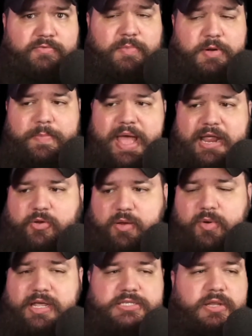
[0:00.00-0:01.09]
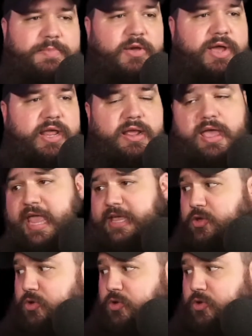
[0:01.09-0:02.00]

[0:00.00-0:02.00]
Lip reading: your background, right? So let me go ahead, hey,